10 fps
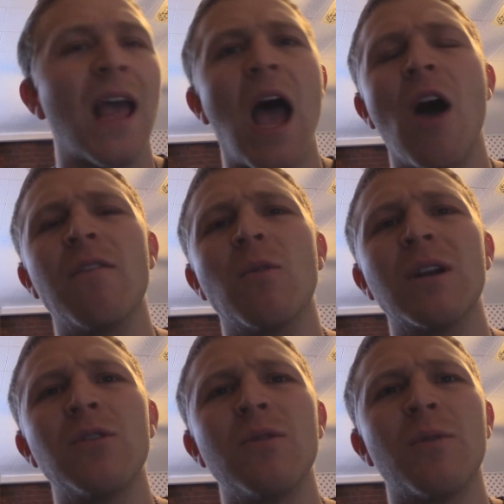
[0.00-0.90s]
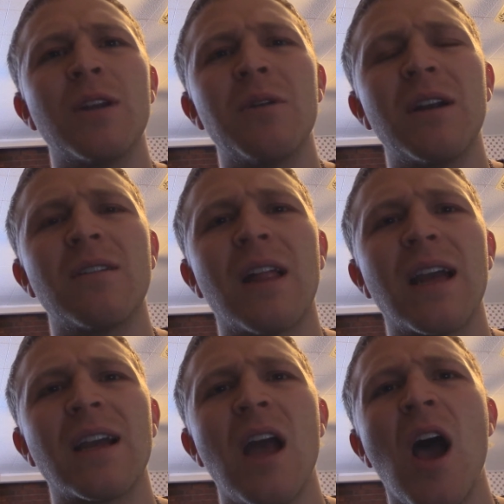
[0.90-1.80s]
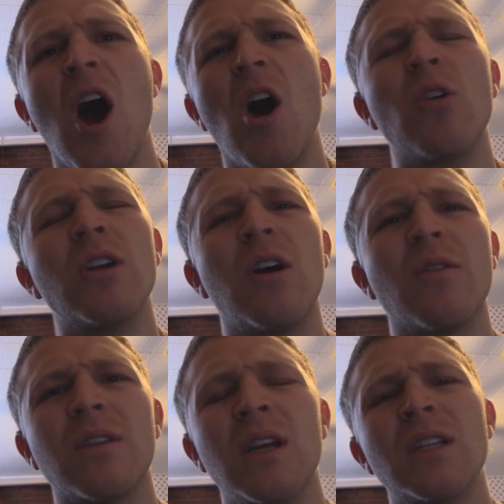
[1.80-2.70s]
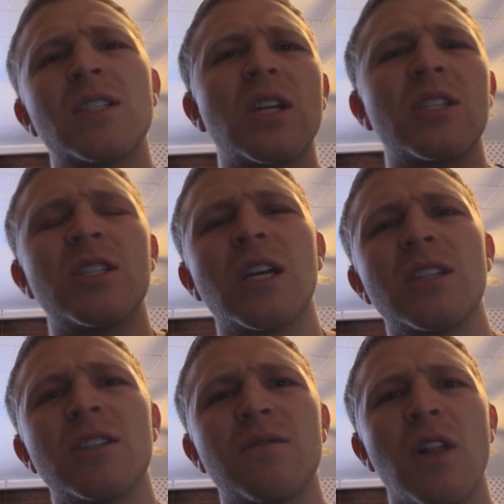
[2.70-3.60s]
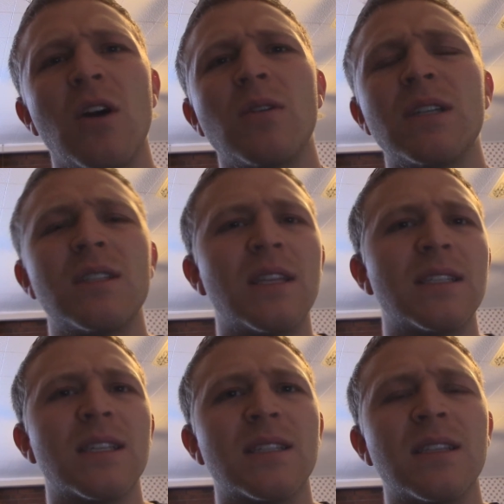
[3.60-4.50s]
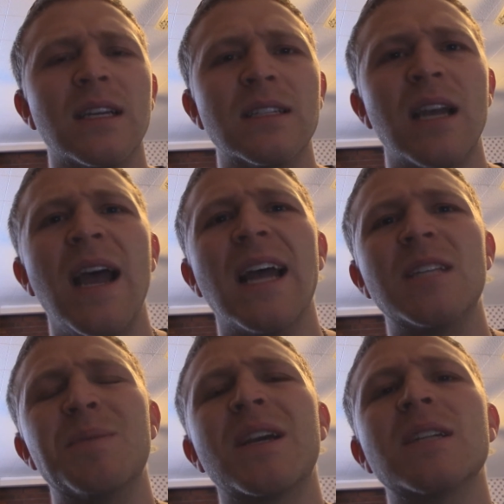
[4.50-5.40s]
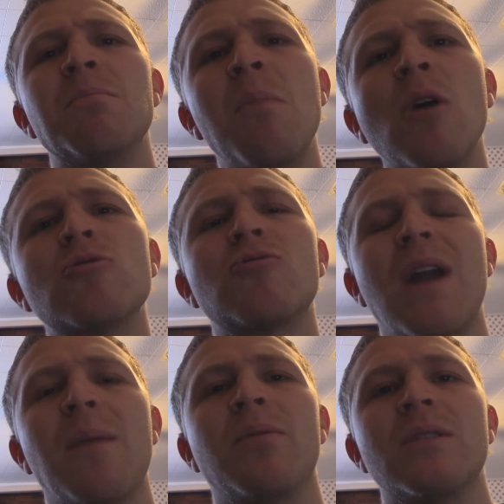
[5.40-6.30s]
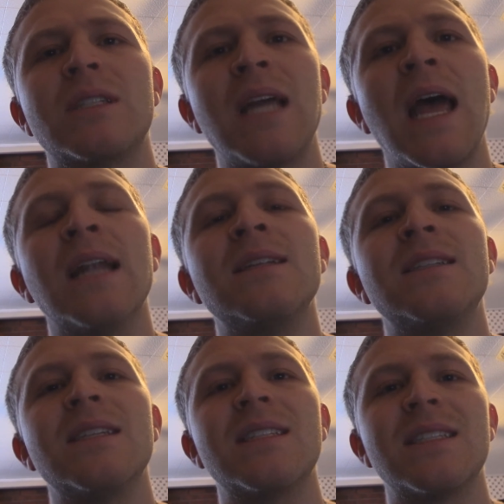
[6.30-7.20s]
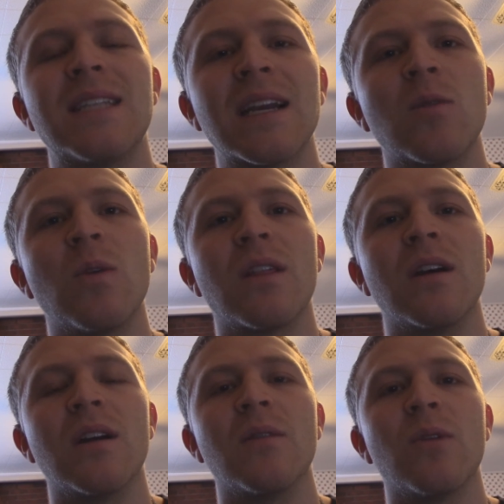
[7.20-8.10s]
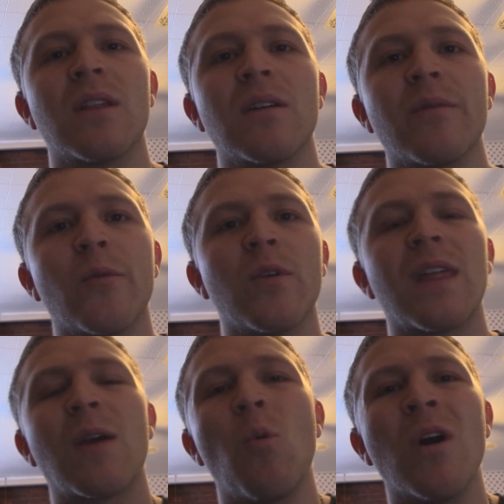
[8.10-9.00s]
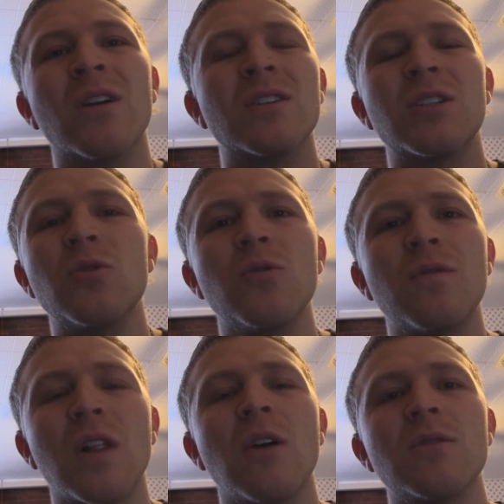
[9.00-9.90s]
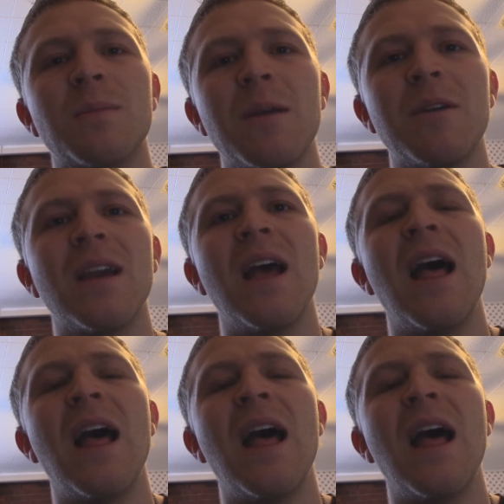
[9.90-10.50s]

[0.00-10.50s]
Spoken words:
However, when you hear like, oh, you know, such and such's flow is this, and this, it's because most rappers tend to stick with like one or two flows maybe